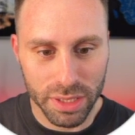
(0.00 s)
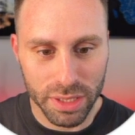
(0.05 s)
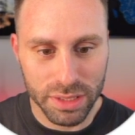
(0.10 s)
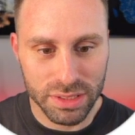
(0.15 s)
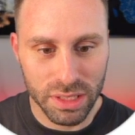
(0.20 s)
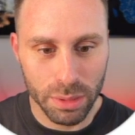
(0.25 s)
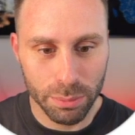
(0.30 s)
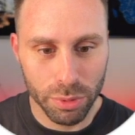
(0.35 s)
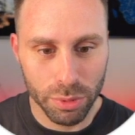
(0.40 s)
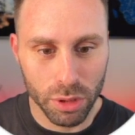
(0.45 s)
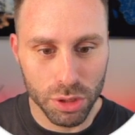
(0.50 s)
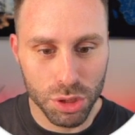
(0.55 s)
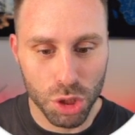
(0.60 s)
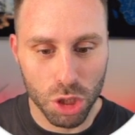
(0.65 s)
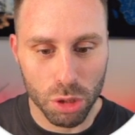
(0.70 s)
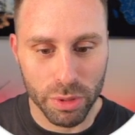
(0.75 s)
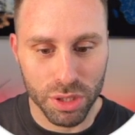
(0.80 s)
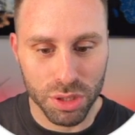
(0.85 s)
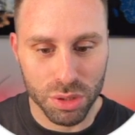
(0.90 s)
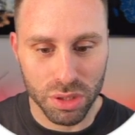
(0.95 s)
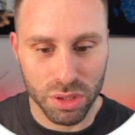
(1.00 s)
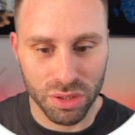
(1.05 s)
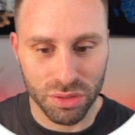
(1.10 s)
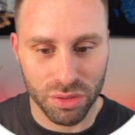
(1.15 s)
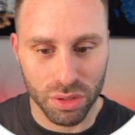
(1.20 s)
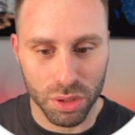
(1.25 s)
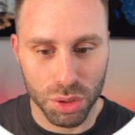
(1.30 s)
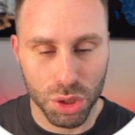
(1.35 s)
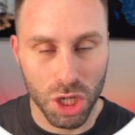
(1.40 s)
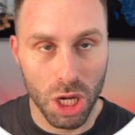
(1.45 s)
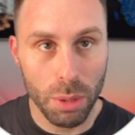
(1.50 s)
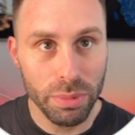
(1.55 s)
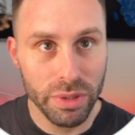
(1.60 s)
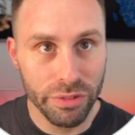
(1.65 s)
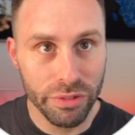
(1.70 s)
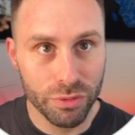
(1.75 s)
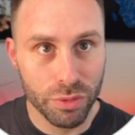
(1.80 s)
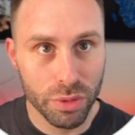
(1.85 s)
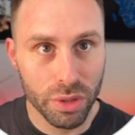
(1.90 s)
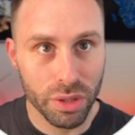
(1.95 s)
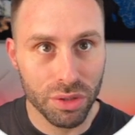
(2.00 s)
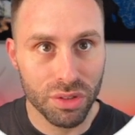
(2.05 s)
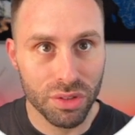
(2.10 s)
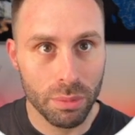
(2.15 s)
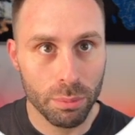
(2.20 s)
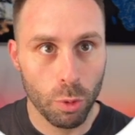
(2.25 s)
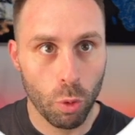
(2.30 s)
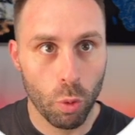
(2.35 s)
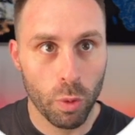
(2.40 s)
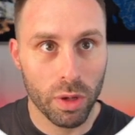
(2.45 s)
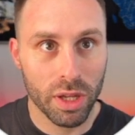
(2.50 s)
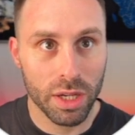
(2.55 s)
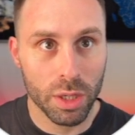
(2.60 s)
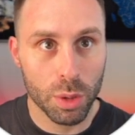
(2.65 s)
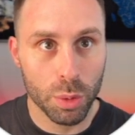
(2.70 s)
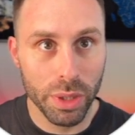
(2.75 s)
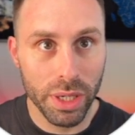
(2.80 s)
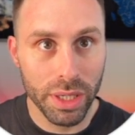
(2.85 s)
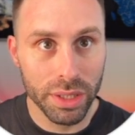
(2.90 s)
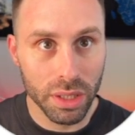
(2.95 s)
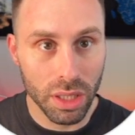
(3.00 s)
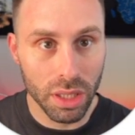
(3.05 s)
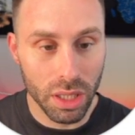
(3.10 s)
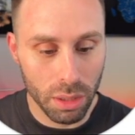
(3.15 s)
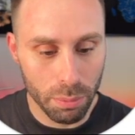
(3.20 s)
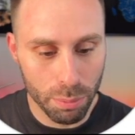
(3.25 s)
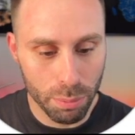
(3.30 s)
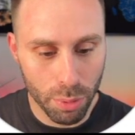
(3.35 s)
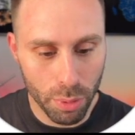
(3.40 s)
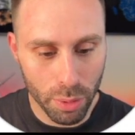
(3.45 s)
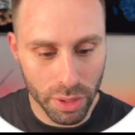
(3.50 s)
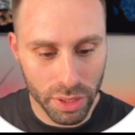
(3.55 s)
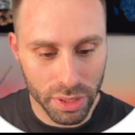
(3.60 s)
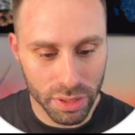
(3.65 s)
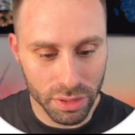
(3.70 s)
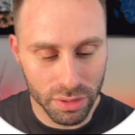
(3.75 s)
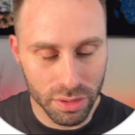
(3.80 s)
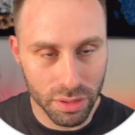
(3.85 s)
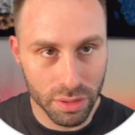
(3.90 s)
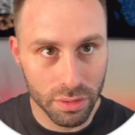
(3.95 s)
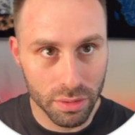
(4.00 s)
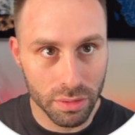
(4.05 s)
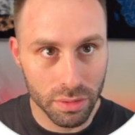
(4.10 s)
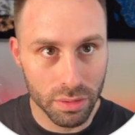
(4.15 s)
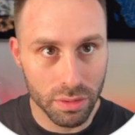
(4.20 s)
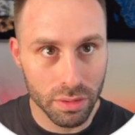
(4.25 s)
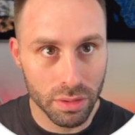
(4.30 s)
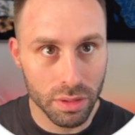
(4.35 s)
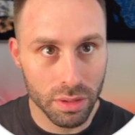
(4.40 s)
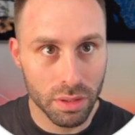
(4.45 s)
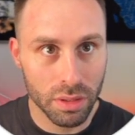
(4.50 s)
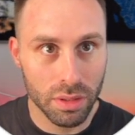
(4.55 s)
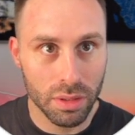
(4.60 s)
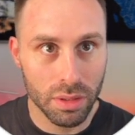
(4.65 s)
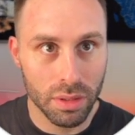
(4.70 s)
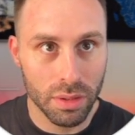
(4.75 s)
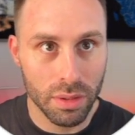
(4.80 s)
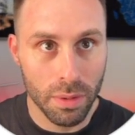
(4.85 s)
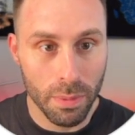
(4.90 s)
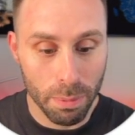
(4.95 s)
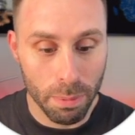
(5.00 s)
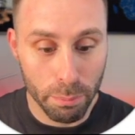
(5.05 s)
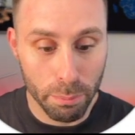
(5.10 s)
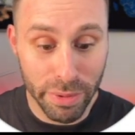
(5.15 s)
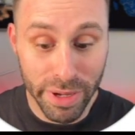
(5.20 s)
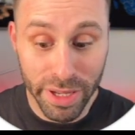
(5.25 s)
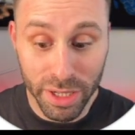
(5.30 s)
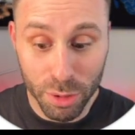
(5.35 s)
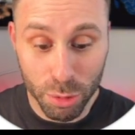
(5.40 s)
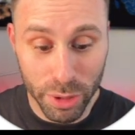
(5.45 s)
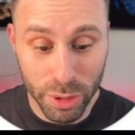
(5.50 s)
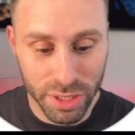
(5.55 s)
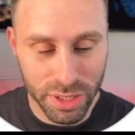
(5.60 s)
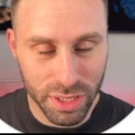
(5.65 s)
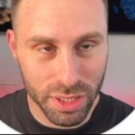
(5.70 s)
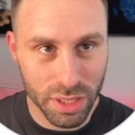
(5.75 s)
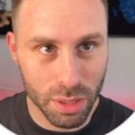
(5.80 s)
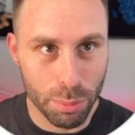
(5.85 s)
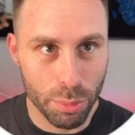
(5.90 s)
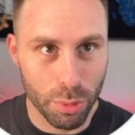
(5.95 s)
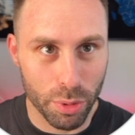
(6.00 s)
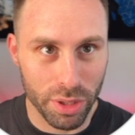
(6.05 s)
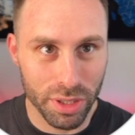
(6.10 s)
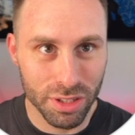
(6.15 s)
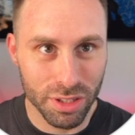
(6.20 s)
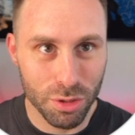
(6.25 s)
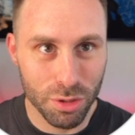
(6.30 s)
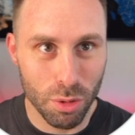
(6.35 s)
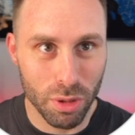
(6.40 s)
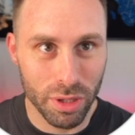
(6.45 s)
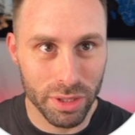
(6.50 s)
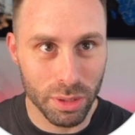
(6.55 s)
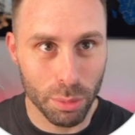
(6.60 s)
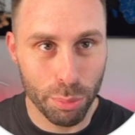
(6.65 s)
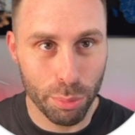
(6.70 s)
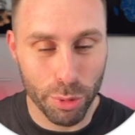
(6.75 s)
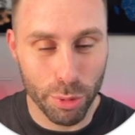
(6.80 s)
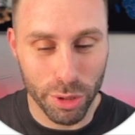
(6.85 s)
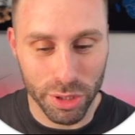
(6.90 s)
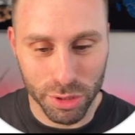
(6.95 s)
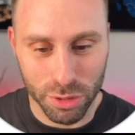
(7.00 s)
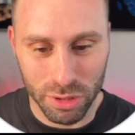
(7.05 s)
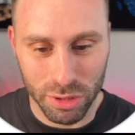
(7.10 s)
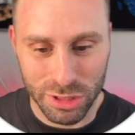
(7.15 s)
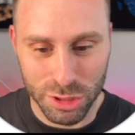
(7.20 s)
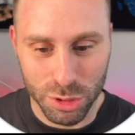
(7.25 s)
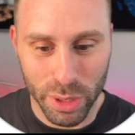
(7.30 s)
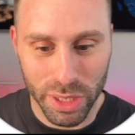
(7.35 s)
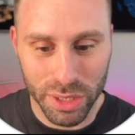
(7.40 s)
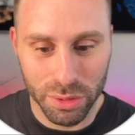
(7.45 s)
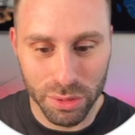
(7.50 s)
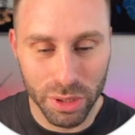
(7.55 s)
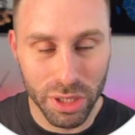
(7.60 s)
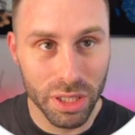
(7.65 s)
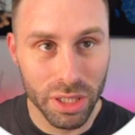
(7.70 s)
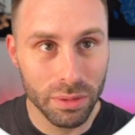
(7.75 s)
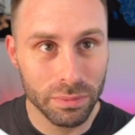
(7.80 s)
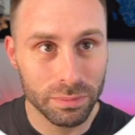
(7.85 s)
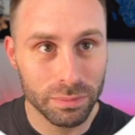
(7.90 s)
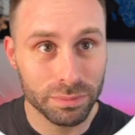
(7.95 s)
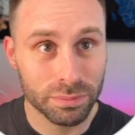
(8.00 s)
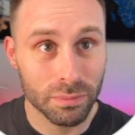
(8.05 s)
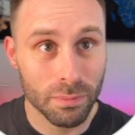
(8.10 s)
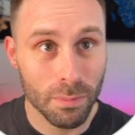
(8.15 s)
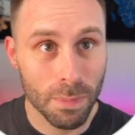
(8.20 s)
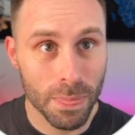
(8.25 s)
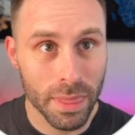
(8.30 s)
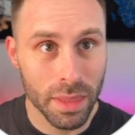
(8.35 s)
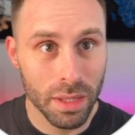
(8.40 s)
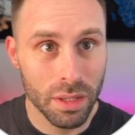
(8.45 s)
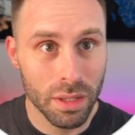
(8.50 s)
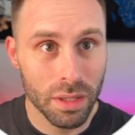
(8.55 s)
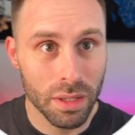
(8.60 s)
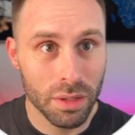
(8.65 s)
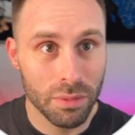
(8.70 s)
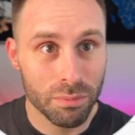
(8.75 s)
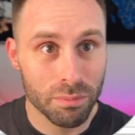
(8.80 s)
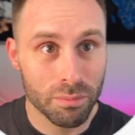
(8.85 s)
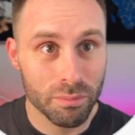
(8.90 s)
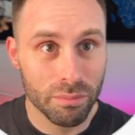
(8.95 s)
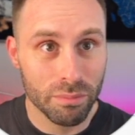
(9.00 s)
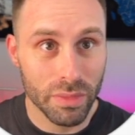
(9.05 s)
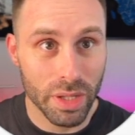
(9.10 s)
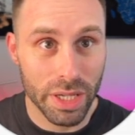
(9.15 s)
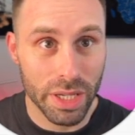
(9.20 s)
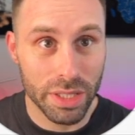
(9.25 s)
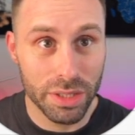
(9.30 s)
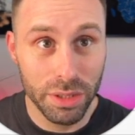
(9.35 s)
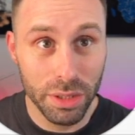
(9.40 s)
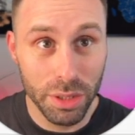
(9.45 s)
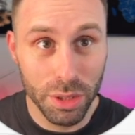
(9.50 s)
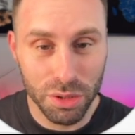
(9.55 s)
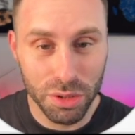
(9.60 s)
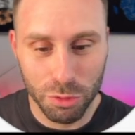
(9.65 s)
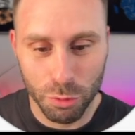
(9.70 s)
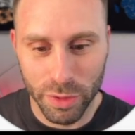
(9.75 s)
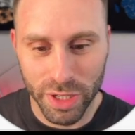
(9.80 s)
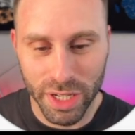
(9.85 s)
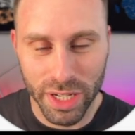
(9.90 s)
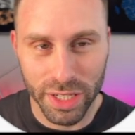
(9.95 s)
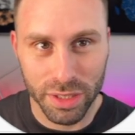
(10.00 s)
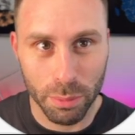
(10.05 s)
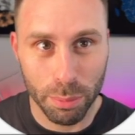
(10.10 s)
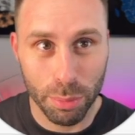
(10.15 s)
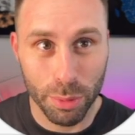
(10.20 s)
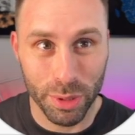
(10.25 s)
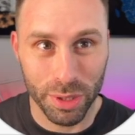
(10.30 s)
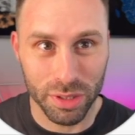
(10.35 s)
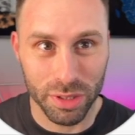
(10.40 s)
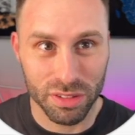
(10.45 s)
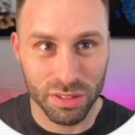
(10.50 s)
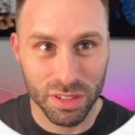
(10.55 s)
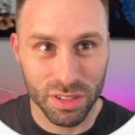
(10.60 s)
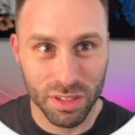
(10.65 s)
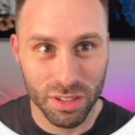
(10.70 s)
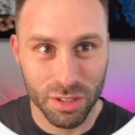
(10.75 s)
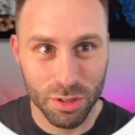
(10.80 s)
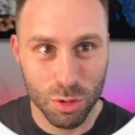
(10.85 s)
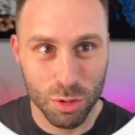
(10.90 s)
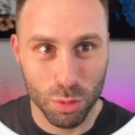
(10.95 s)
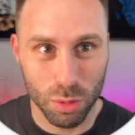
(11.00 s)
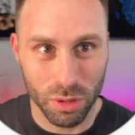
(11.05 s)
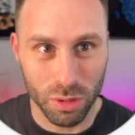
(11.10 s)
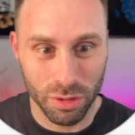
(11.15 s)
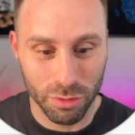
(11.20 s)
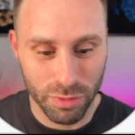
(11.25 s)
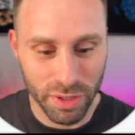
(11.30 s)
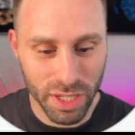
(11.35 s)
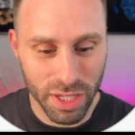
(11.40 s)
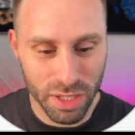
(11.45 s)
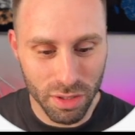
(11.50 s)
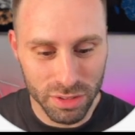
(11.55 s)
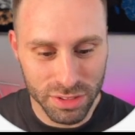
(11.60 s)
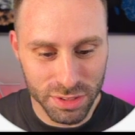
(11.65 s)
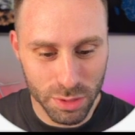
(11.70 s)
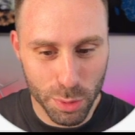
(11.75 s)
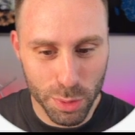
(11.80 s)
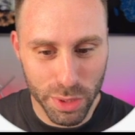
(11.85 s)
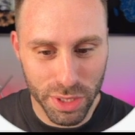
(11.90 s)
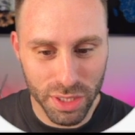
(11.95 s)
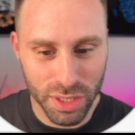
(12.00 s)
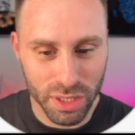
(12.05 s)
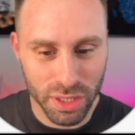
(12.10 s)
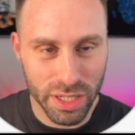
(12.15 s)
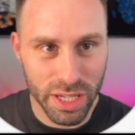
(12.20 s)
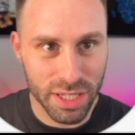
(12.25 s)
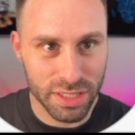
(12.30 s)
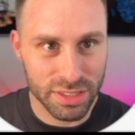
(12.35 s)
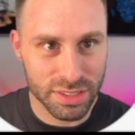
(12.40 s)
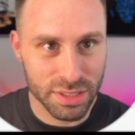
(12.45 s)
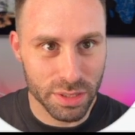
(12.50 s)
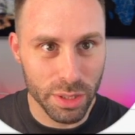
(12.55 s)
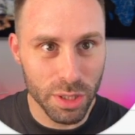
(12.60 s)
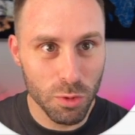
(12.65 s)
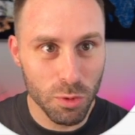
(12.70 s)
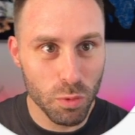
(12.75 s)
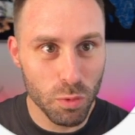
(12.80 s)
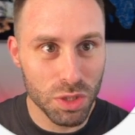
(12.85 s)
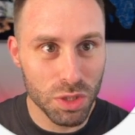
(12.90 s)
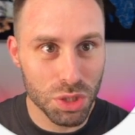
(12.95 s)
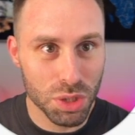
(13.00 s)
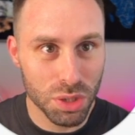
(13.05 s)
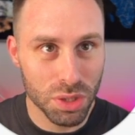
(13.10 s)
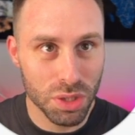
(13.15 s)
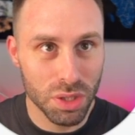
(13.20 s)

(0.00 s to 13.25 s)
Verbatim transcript: simple geometries in Shapely. For example, you can create a point by creating a point, calling the point constructor. And here we got a point. Cool. We can also create a line string, which